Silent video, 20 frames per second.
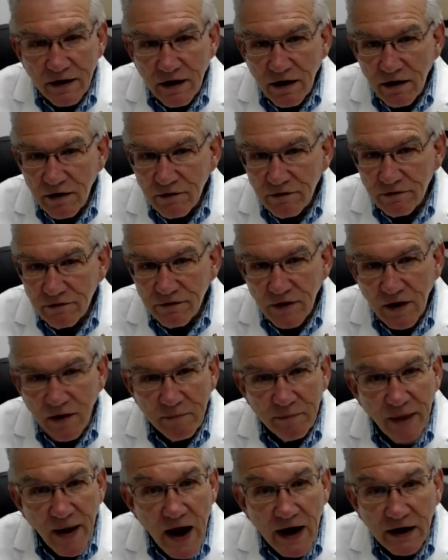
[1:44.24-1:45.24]
of uh,
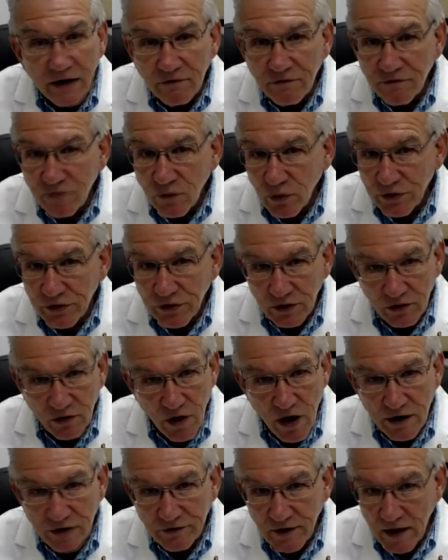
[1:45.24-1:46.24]
back and forth
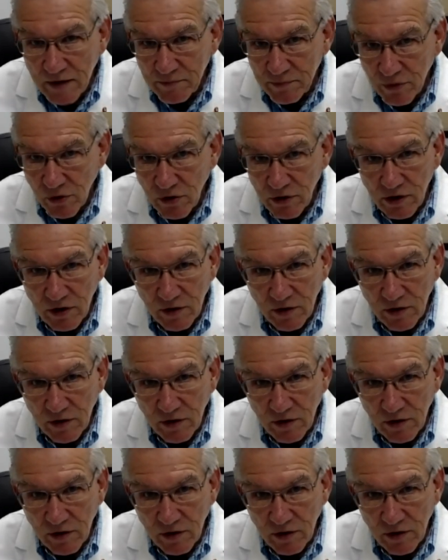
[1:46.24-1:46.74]
across that border,